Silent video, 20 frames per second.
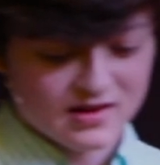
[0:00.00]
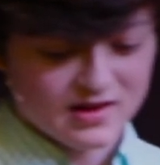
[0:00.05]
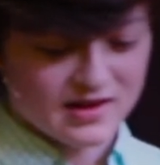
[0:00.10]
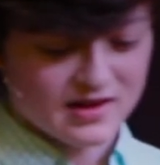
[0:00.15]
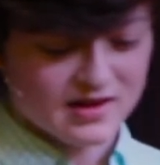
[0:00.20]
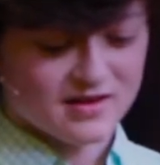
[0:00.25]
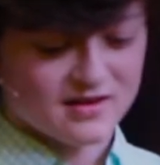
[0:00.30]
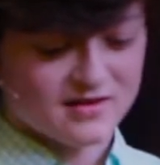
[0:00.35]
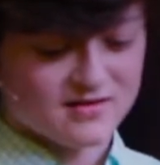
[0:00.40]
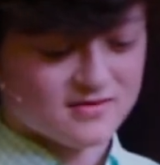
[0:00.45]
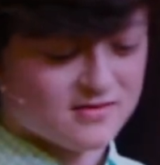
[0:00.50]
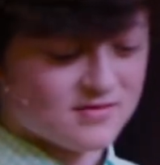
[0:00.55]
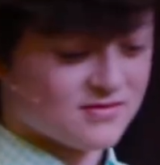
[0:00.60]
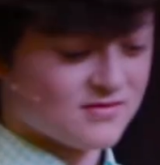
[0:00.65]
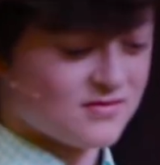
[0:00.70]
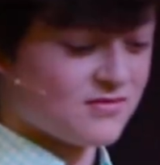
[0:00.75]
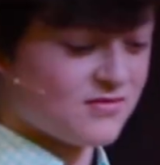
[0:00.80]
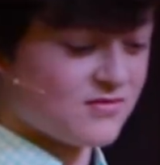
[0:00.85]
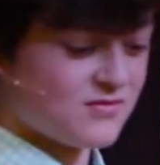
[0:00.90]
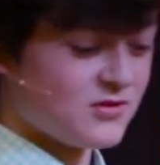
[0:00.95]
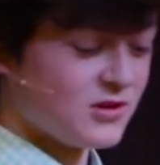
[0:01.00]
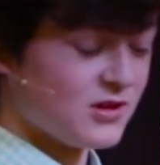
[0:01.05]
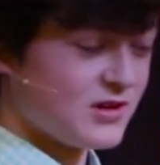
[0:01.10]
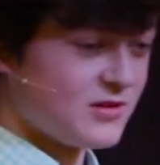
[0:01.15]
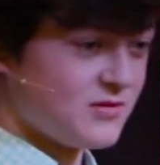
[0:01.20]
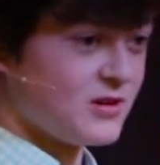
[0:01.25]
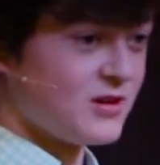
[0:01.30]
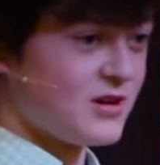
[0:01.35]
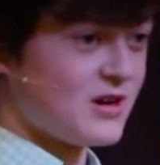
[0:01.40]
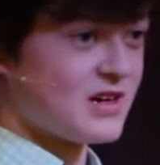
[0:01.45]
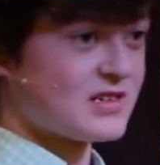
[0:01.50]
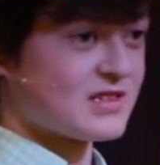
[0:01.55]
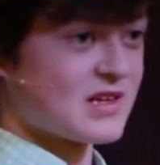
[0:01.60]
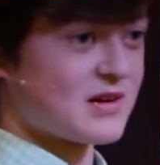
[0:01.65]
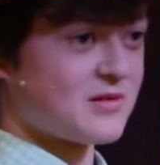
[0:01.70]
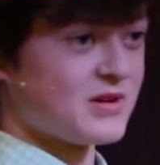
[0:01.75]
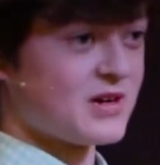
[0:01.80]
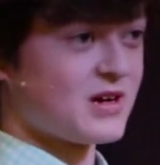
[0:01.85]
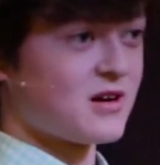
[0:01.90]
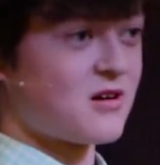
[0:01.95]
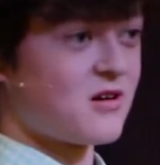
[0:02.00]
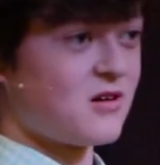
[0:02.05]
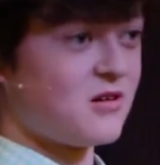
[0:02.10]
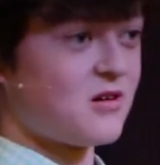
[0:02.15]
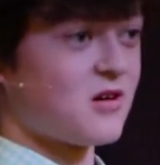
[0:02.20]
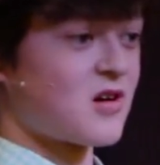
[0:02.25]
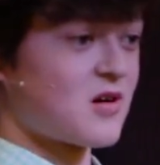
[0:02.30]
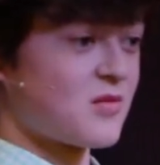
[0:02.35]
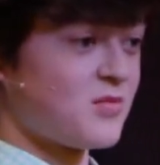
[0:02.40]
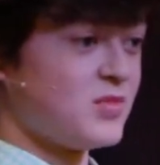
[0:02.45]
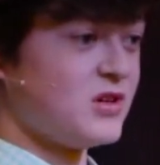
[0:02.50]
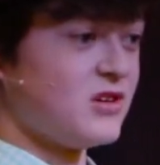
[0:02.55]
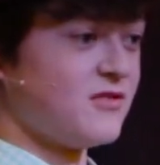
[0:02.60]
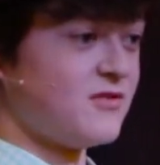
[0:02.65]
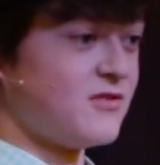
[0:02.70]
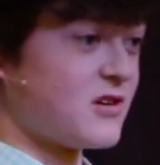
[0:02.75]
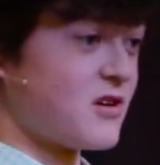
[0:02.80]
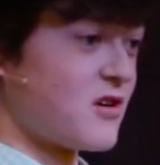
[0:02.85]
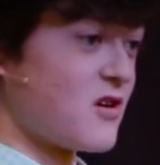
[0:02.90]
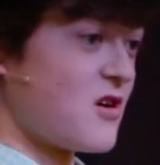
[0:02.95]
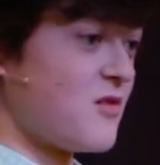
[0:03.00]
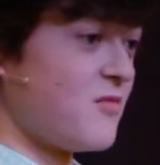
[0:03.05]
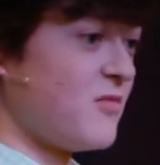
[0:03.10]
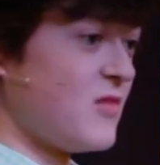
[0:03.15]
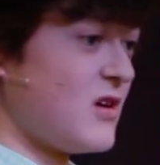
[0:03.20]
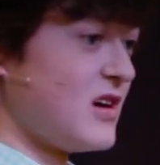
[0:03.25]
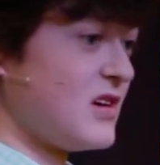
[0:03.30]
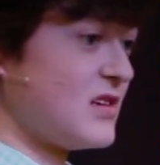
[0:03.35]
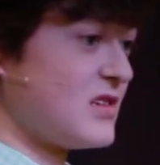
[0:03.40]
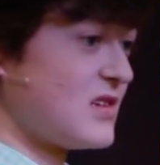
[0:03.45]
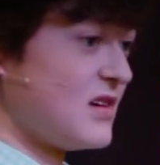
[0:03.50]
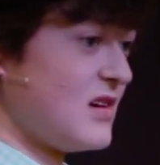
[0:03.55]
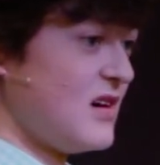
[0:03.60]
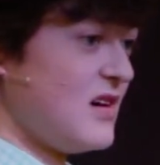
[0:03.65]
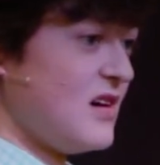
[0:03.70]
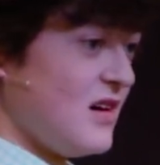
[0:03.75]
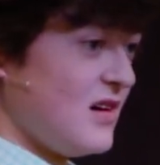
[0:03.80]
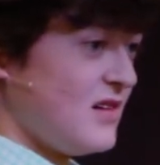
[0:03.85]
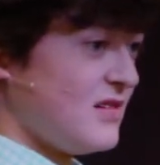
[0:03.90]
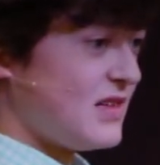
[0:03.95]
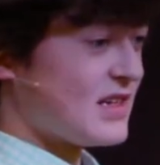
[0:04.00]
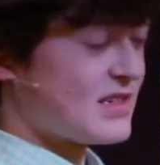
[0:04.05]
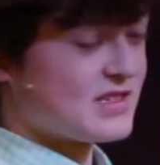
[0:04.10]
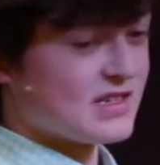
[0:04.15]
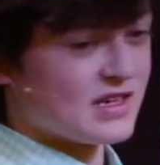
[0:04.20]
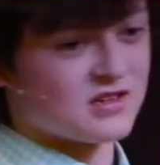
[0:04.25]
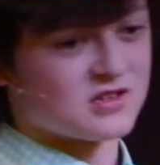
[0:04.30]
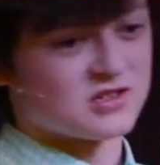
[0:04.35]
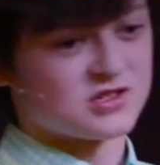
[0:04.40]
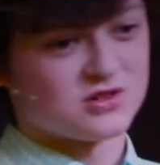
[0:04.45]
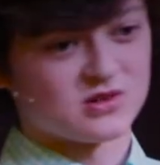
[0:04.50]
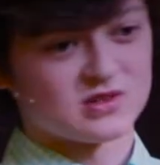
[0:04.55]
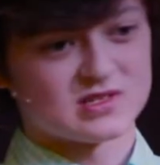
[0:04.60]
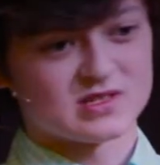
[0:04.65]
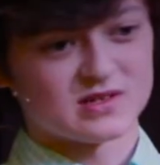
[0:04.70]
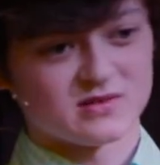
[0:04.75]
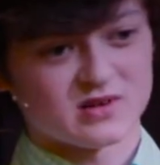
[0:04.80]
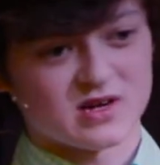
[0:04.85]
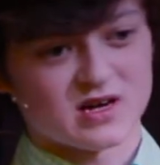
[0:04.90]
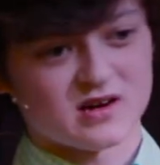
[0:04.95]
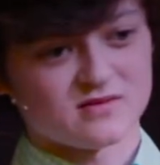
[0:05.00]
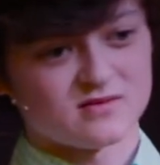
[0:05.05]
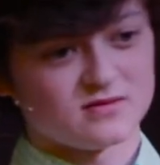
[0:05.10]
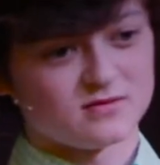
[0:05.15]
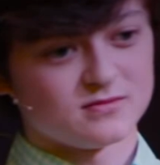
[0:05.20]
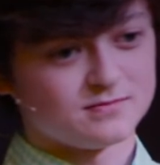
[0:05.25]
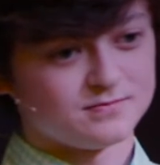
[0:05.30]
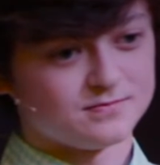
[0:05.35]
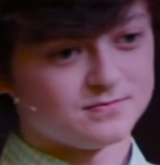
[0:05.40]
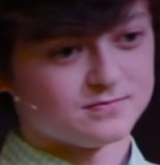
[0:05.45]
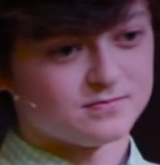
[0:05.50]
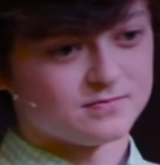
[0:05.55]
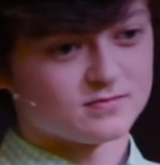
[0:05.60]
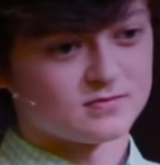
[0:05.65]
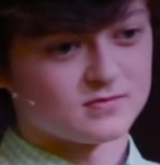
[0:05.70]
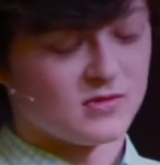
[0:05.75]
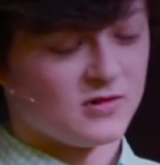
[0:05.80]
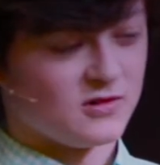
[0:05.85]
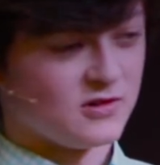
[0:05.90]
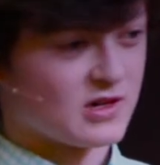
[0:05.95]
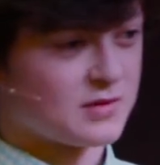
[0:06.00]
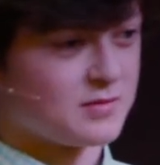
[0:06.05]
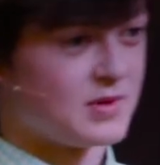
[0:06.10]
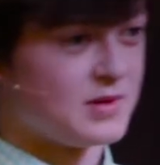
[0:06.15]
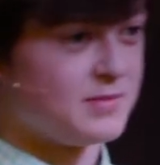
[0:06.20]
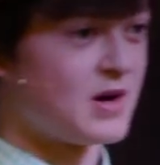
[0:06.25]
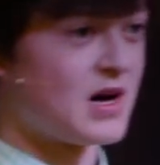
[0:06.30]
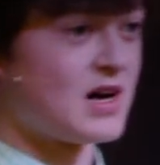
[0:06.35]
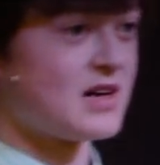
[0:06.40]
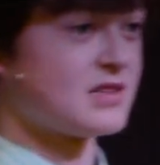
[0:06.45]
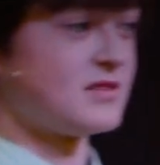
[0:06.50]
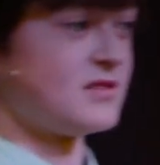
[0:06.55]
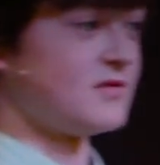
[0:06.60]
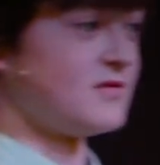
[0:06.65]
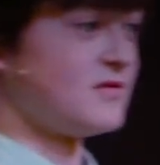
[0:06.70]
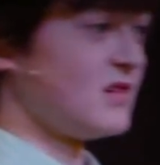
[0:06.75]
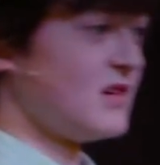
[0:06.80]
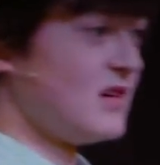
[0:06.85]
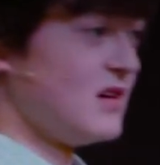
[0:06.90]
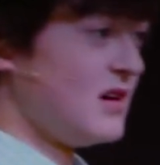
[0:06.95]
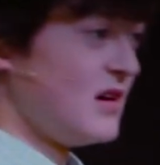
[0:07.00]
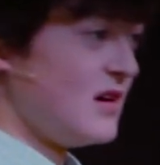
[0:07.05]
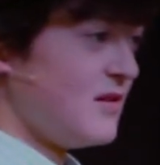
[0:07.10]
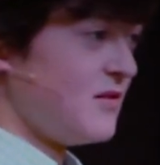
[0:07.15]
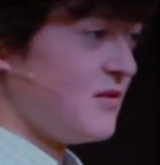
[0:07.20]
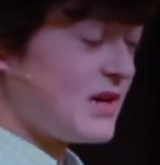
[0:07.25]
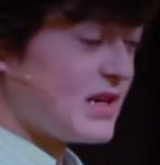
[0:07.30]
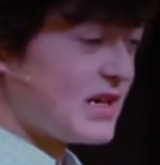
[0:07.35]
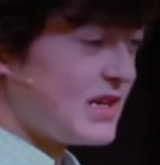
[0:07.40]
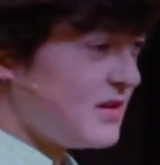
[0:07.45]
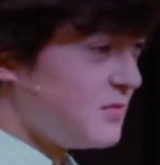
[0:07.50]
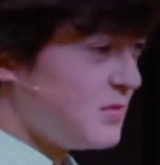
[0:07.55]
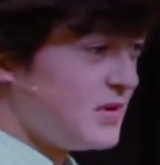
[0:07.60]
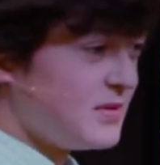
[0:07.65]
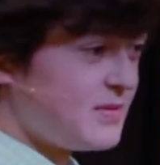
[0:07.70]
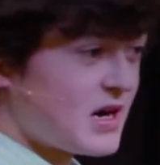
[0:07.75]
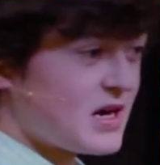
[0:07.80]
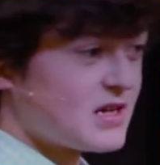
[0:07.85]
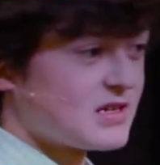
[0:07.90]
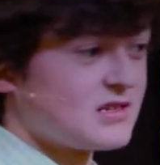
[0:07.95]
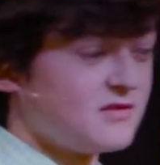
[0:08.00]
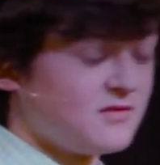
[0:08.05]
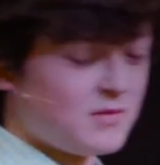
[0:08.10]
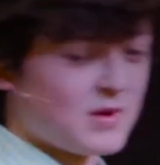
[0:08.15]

and really realize that we all are beautiful in our own ways. And that's the only choice that we have. We can be positive. We can even be positive